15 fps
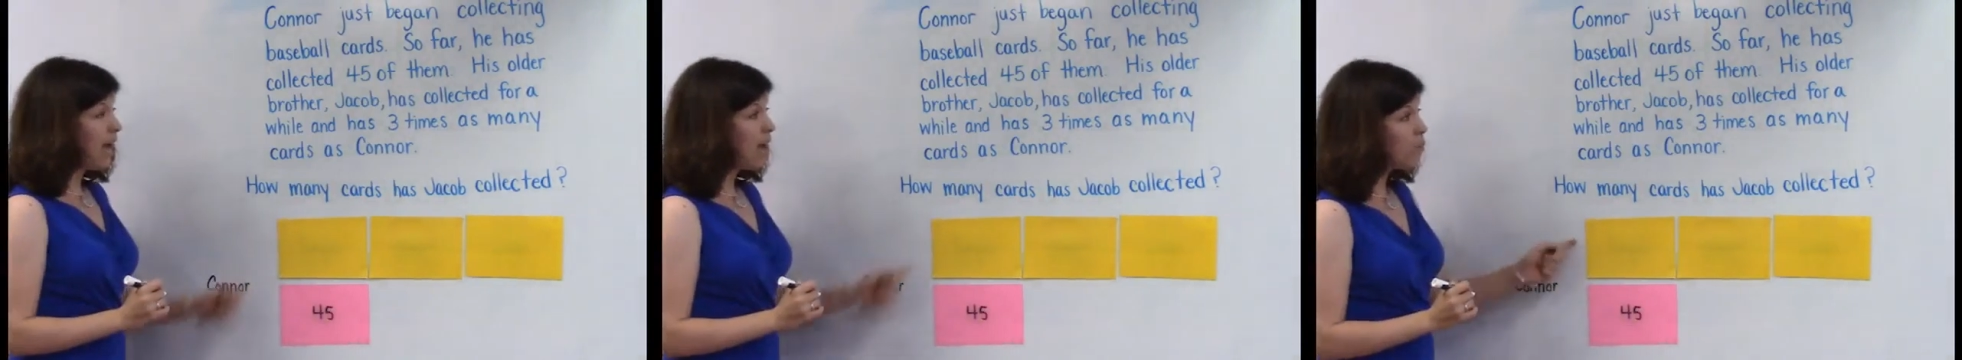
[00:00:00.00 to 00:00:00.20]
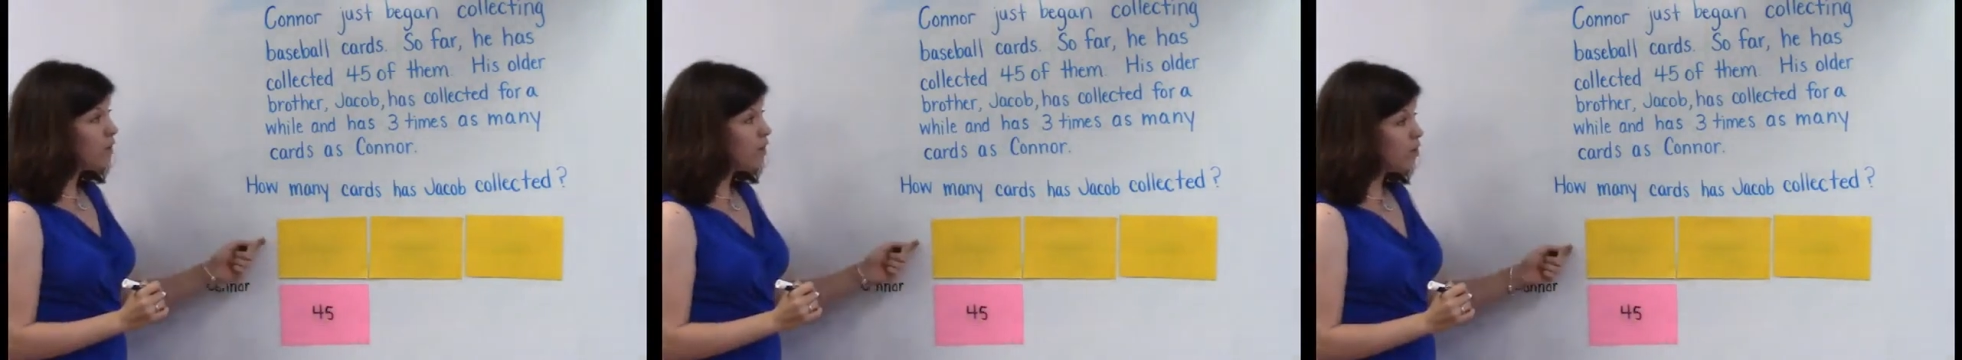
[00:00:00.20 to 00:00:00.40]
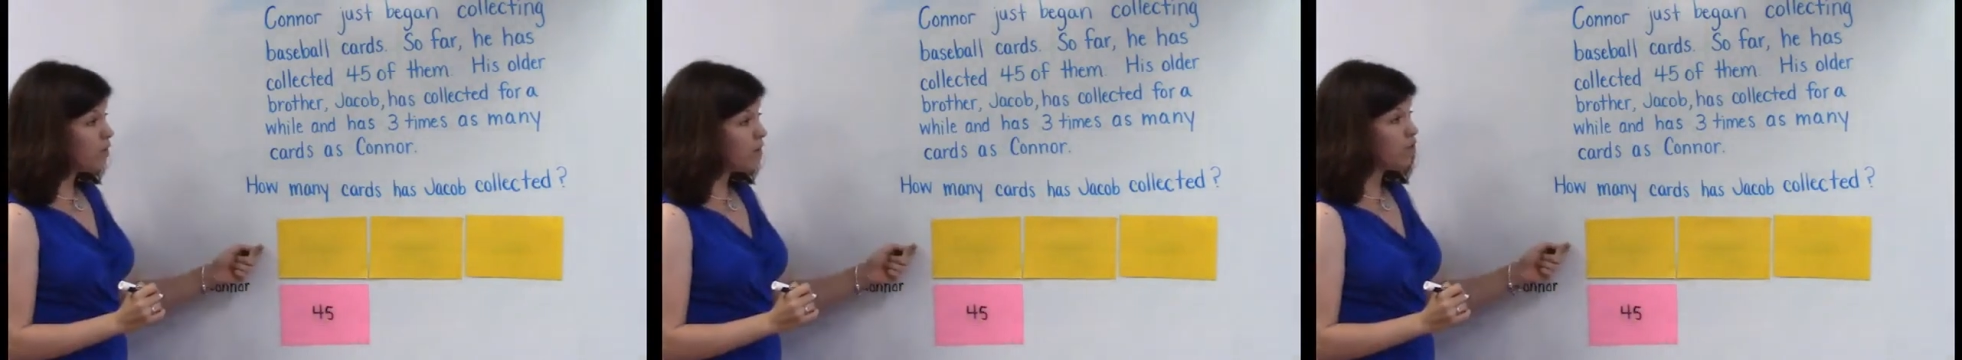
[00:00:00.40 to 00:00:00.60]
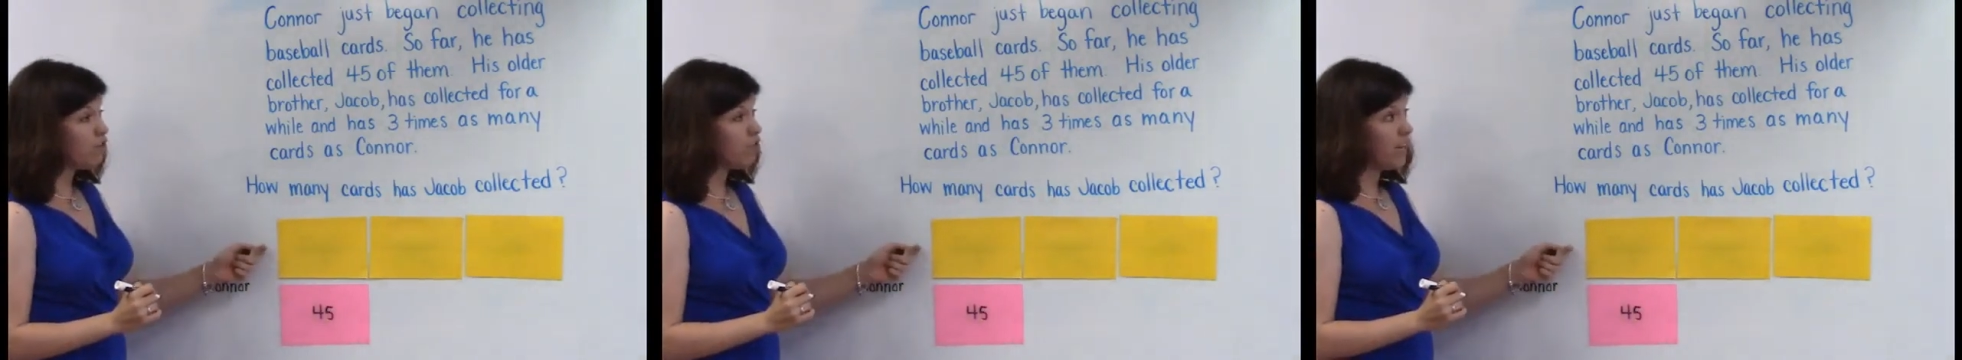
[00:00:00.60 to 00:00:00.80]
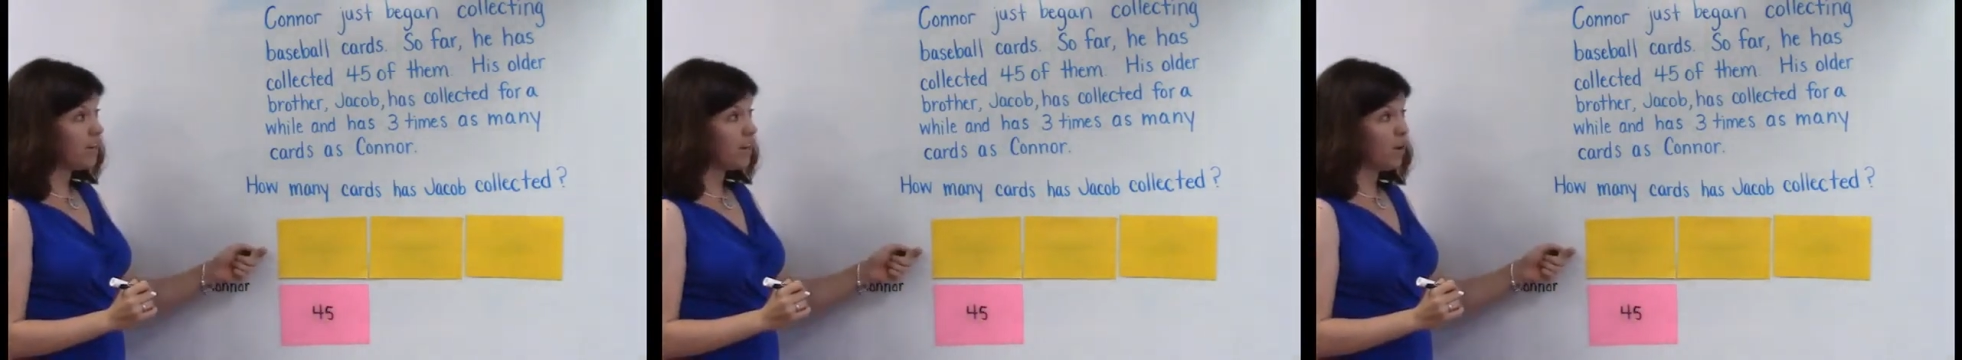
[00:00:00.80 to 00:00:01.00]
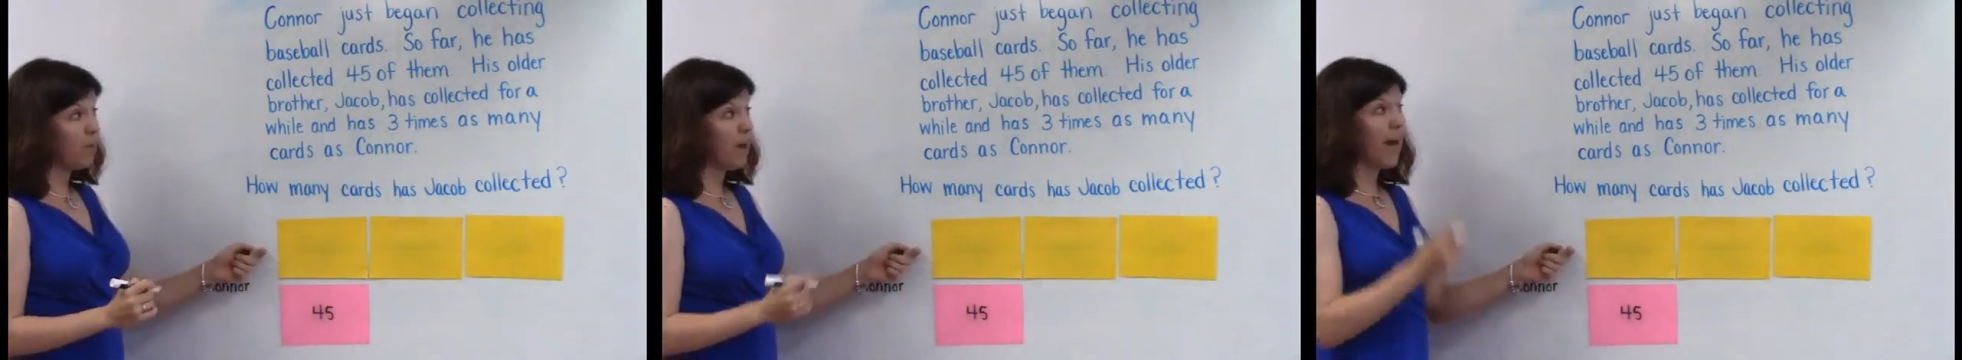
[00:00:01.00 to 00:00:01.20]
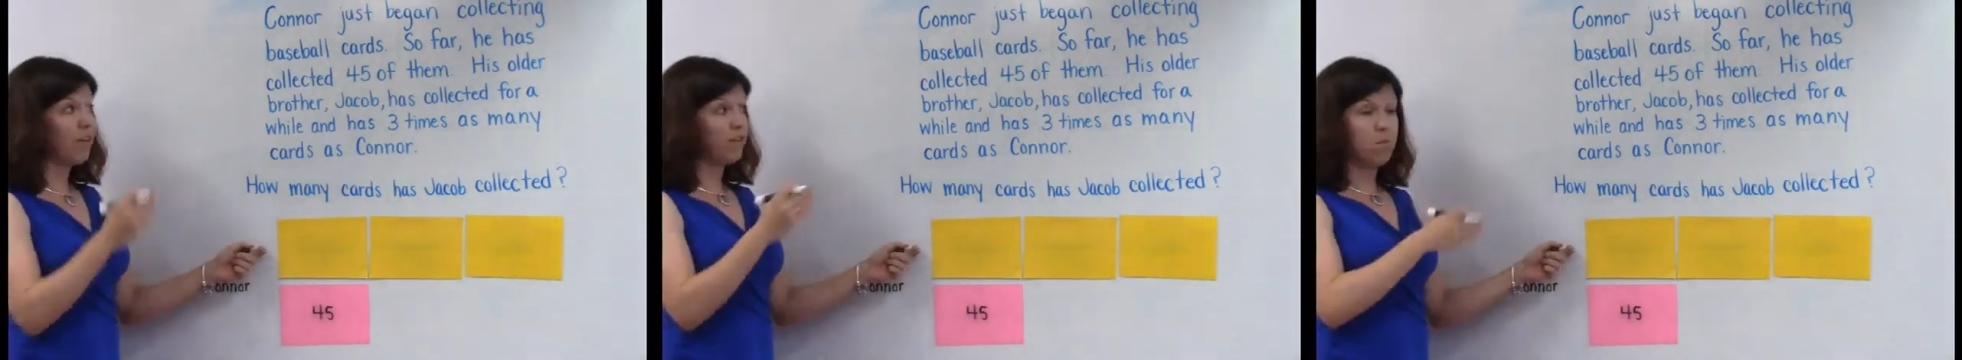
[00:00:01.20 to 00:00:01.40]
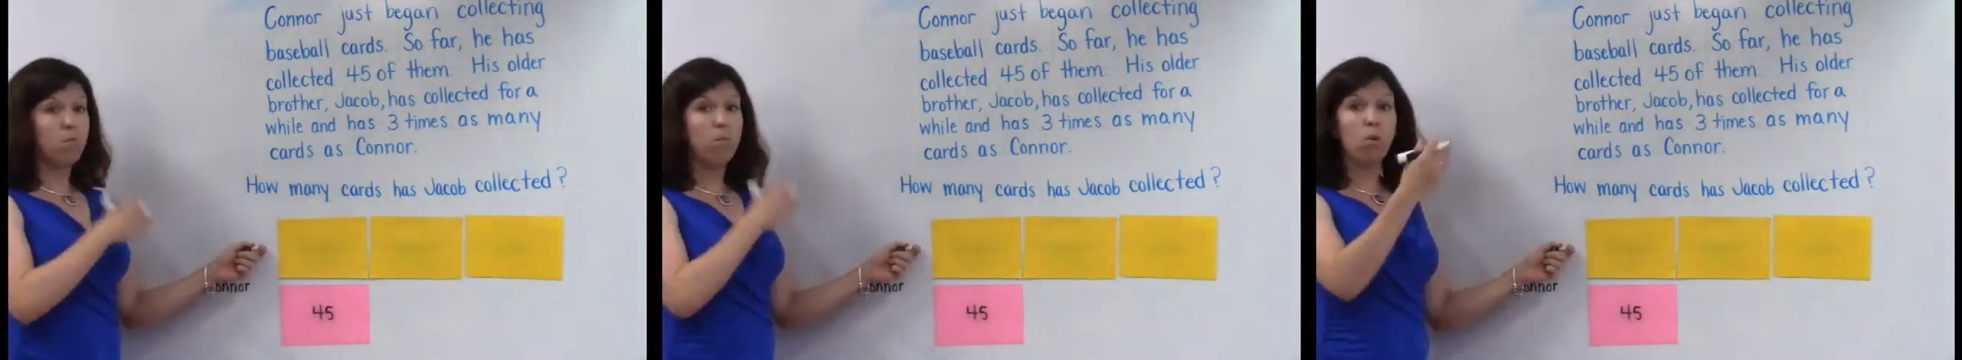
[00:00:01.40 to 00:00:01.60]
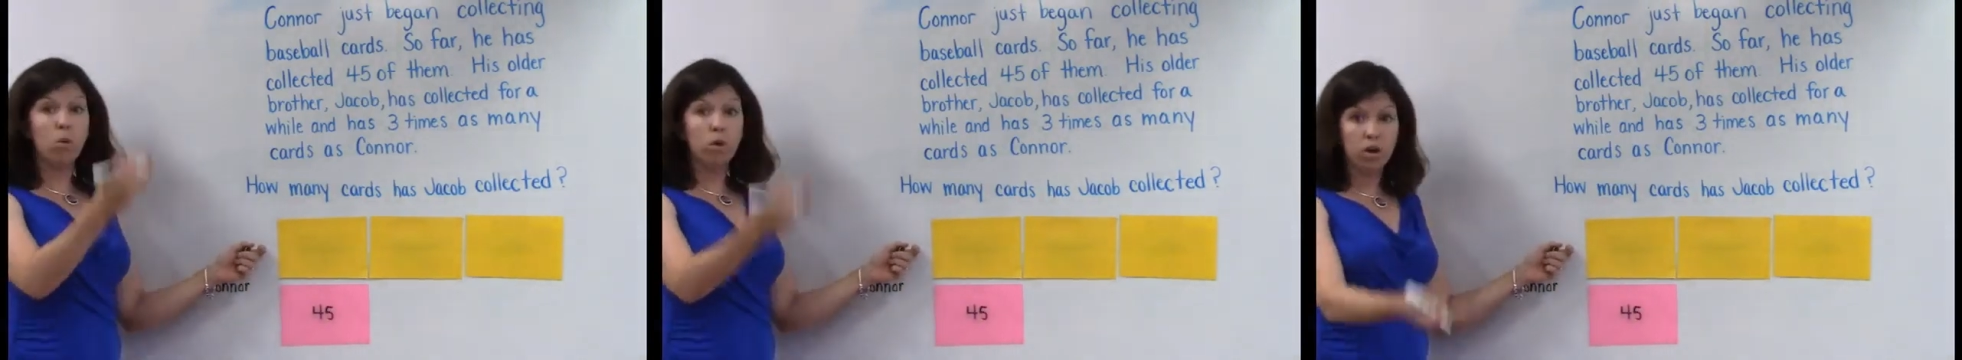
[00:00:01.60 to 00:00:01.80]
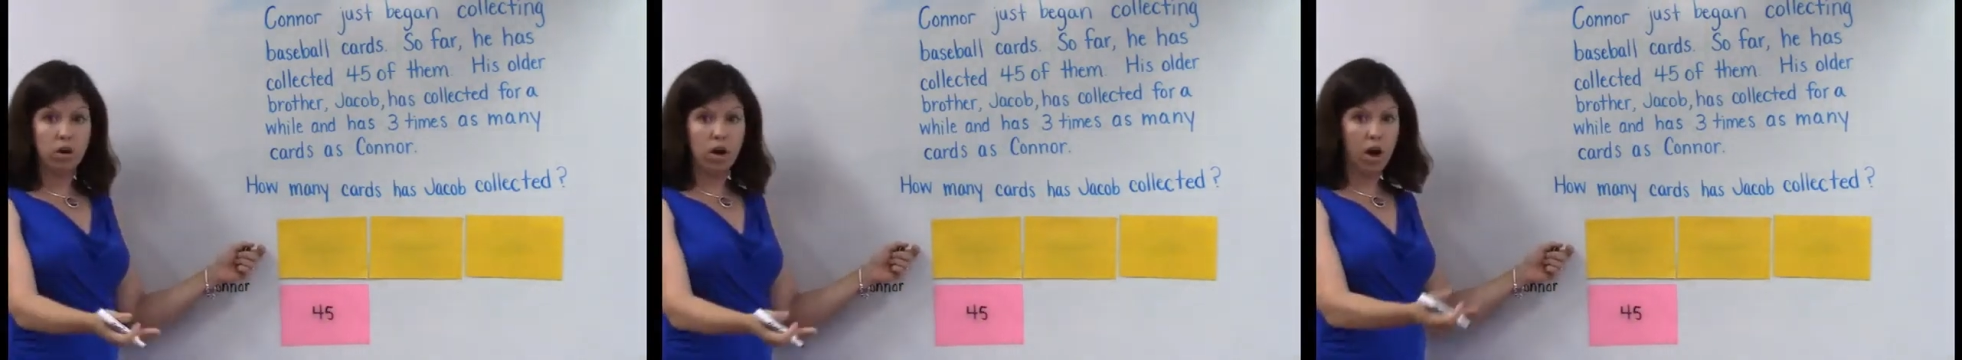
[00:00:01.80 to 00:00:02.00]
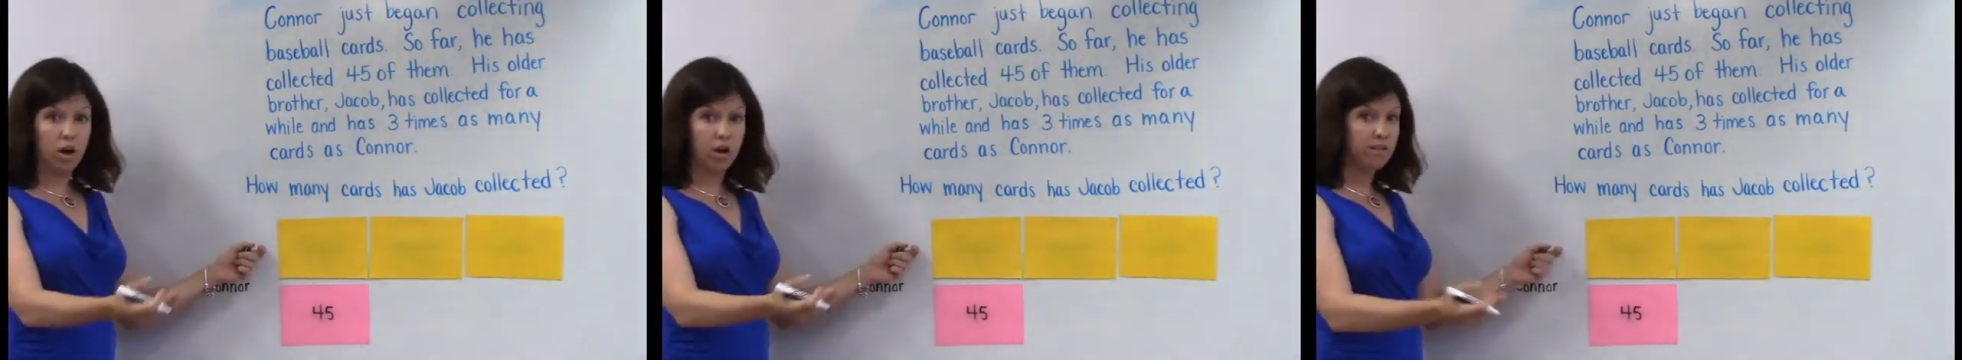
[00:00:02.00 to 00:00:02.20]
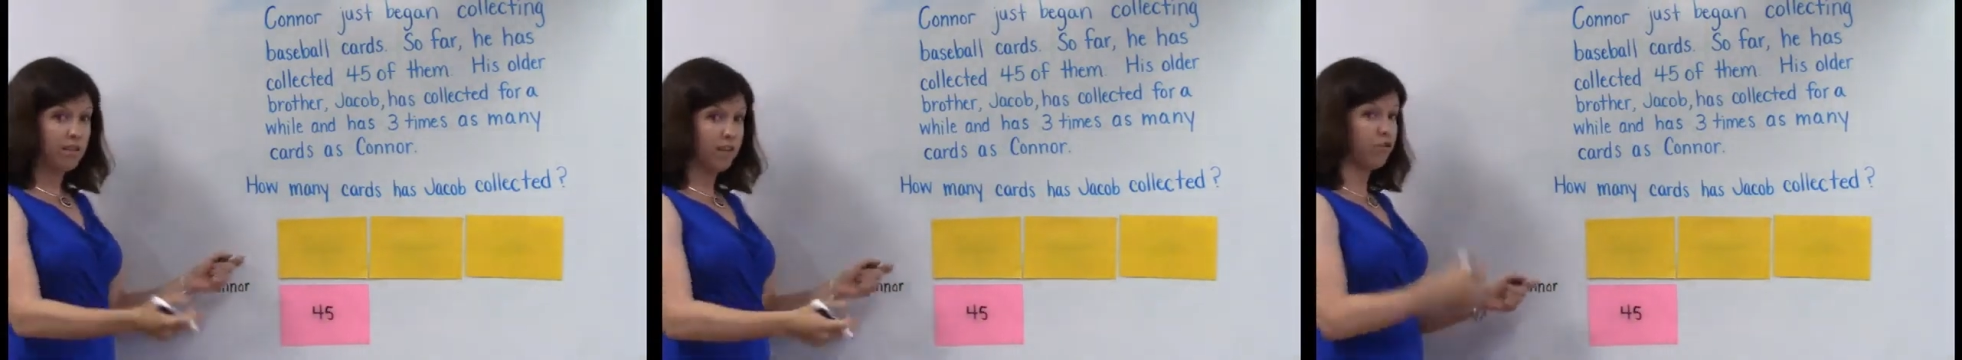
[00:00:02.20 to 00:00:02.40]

And we know that Jacob has more cards.